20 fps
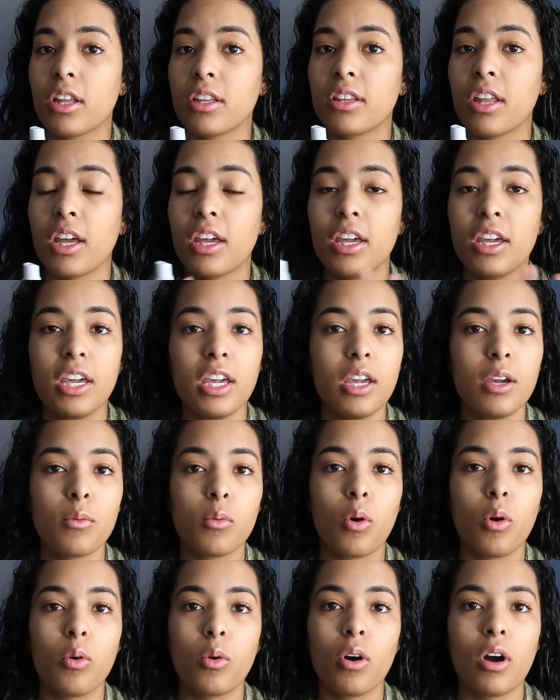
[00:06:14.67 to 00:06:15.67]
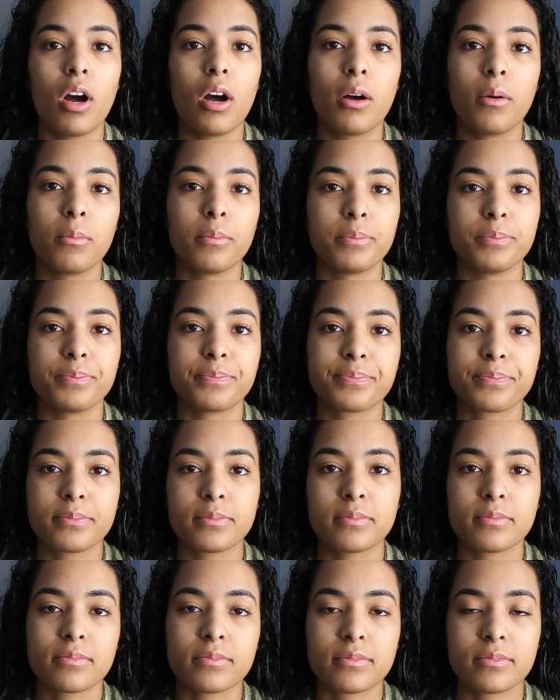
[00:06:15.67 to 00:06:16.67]
The heat won't
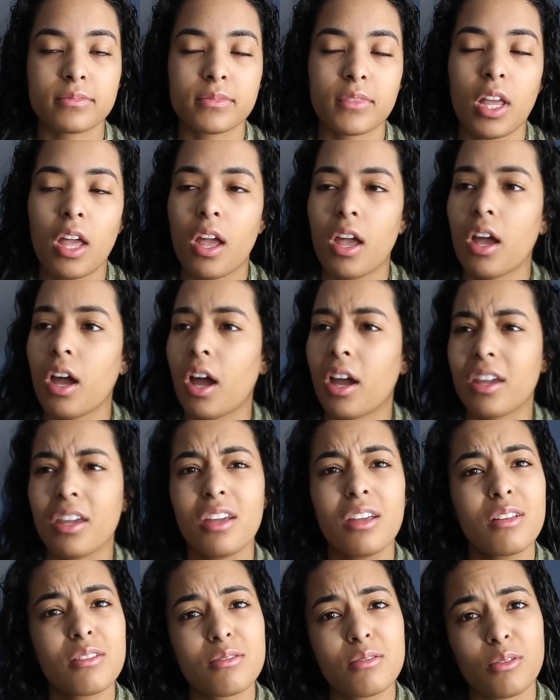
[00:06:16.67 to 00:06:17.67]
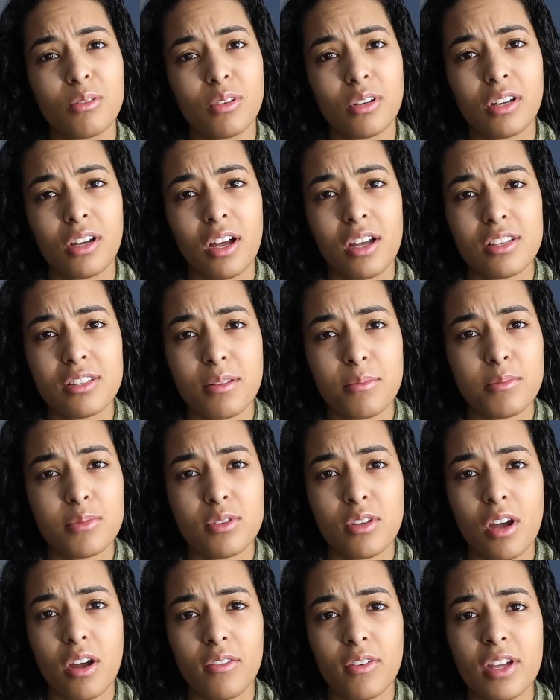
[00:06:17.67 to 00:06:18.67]
I can't talk, guys, I'm
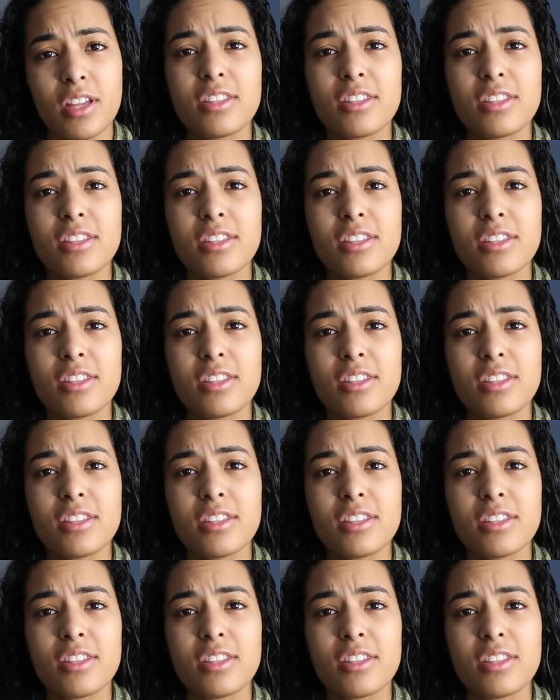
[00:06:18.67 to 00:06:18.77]
sorry.